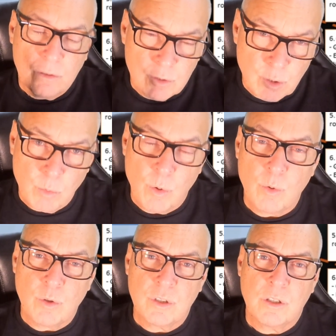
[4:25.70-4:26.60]

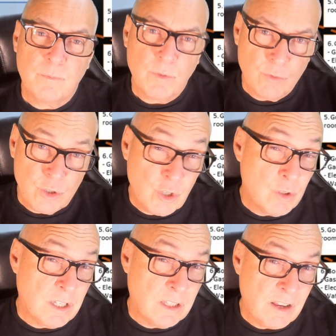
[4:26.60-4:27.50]
towards
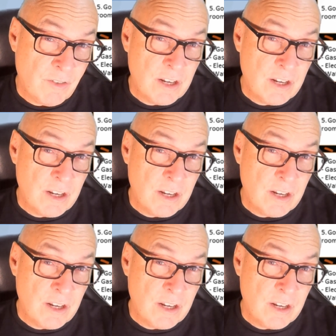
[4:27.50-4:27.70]
reducing their